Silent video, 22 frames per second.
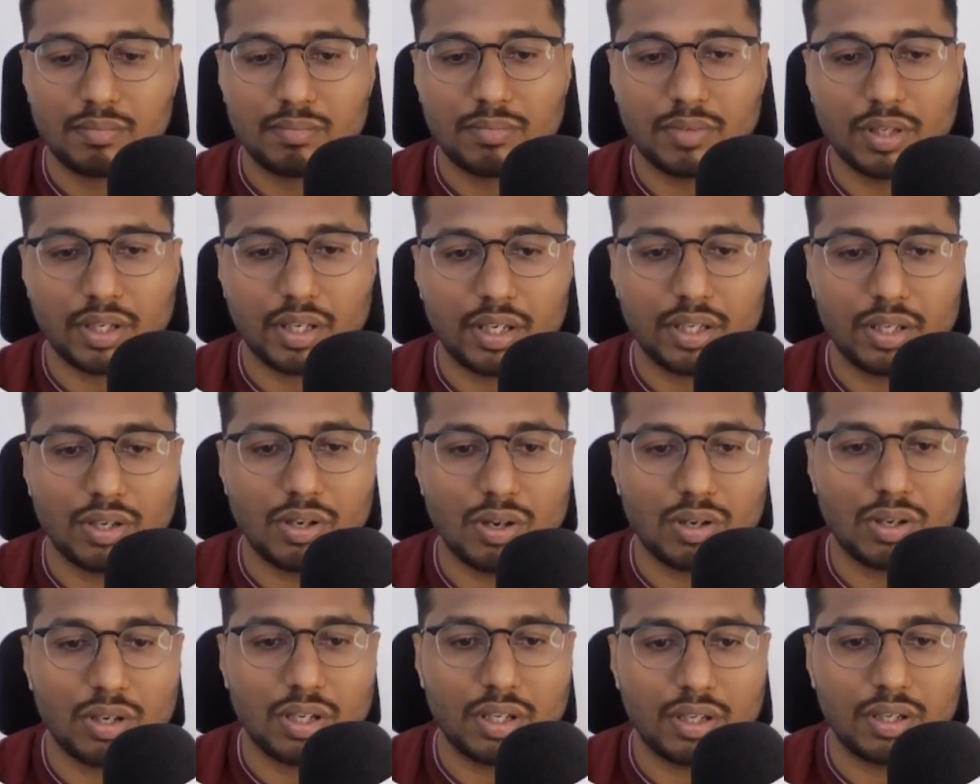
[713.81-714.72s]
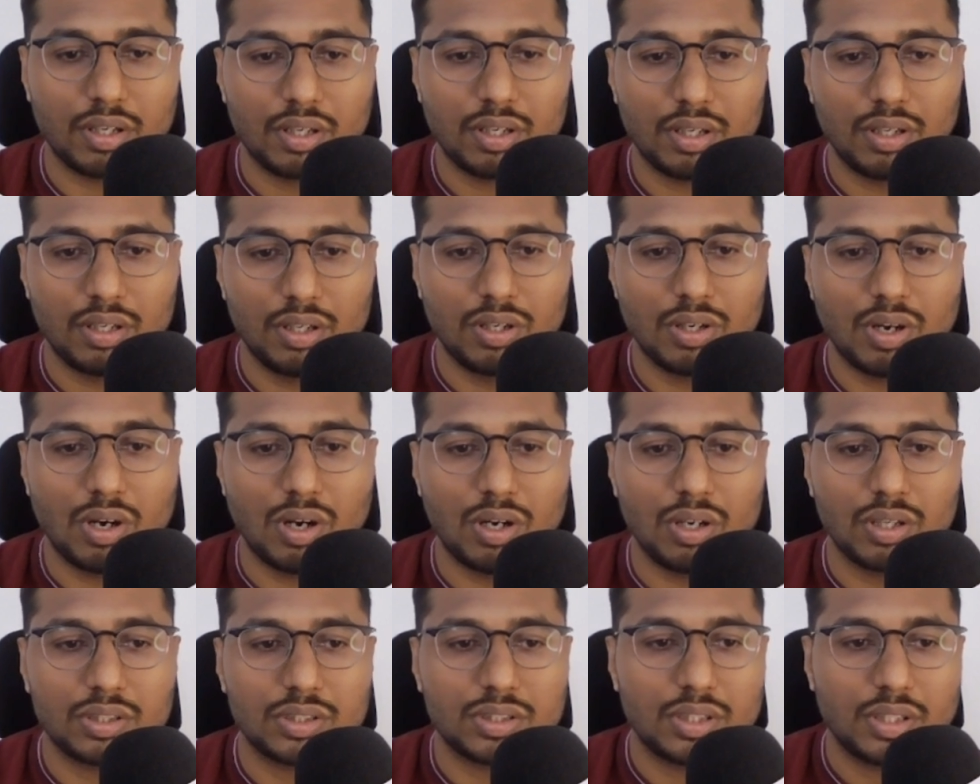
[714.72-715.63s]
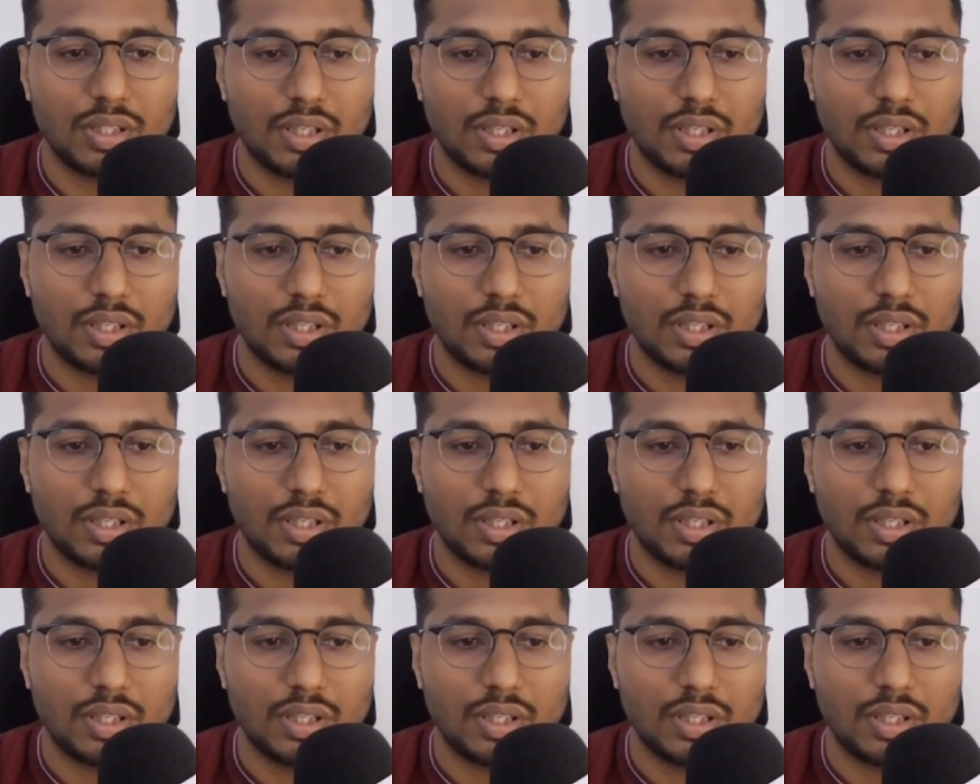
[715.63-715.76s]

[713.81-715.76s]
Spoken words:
okay, docker logs